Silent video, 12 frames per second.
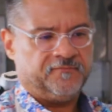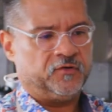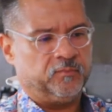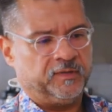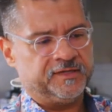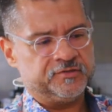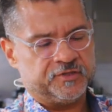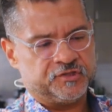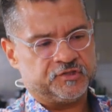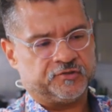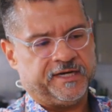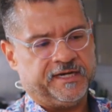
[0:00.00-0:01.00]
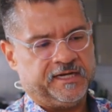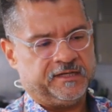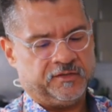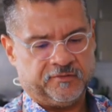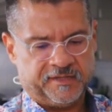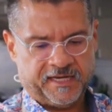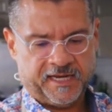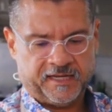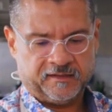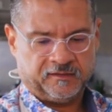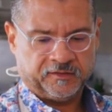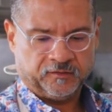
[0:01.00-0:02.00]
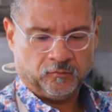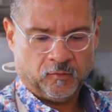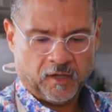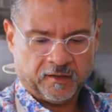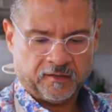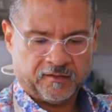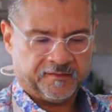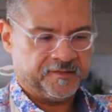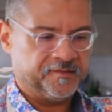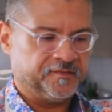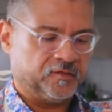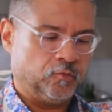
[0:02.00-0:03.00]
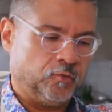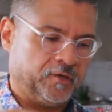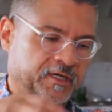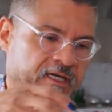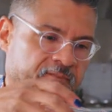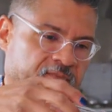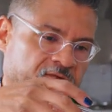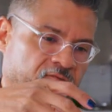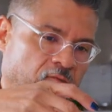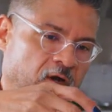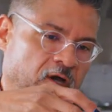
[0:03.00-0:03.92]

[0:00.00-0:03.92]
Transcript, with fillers: If your blender is straining, you can add a little water. This is a 1/4 cup of